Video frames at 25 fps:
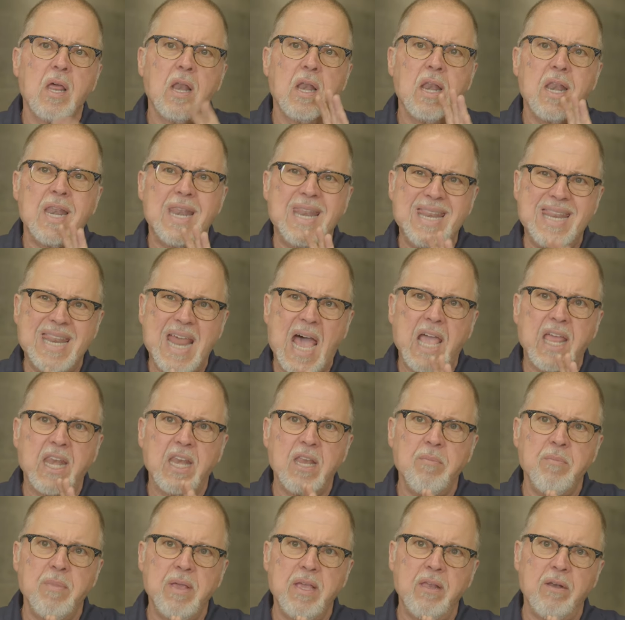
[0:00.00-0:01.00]

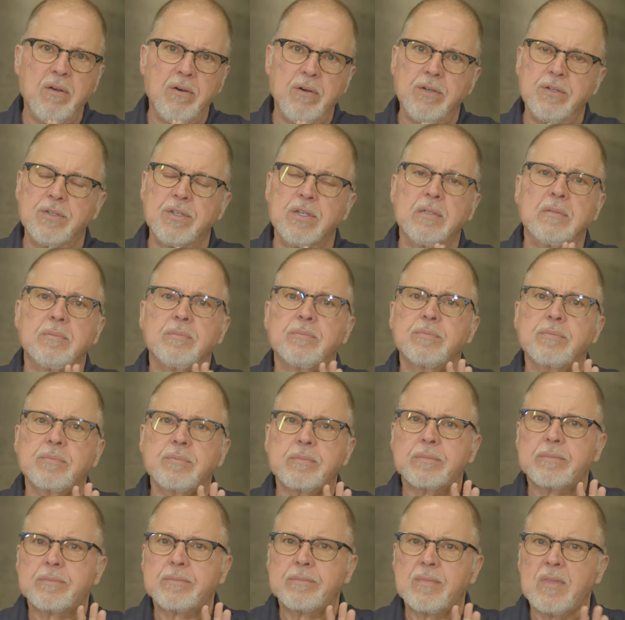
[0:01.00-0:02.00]
90 meters.
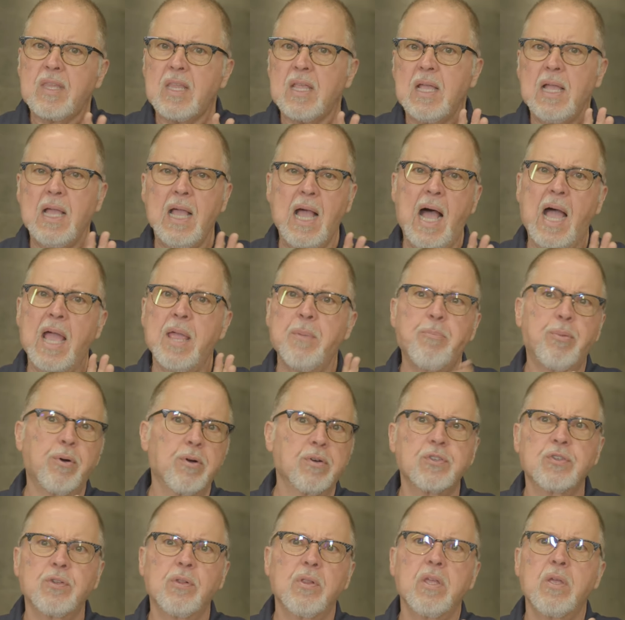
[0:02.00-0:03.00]
I
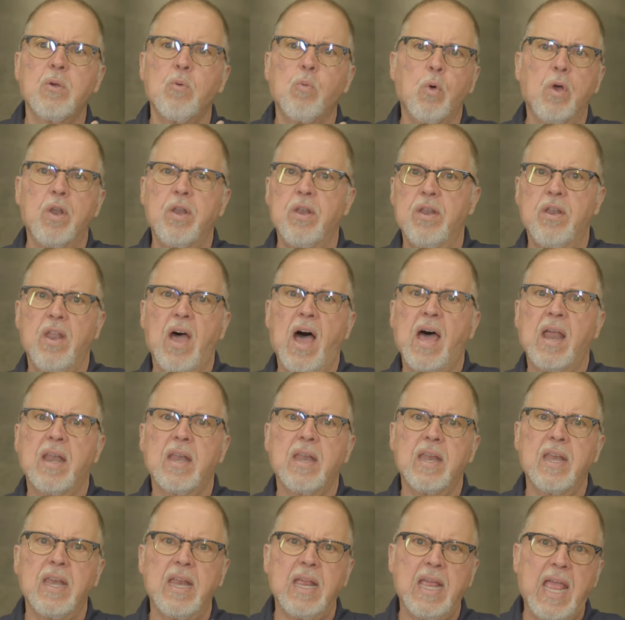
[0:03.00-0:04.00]
personally would
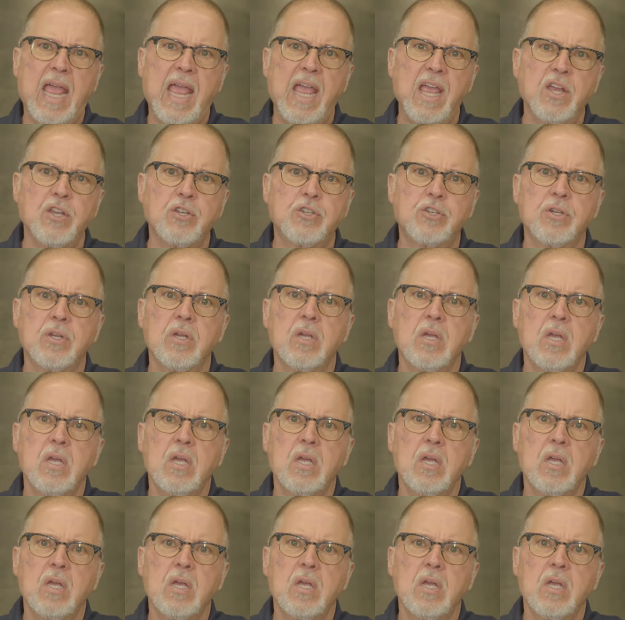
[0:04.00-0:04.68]
not engage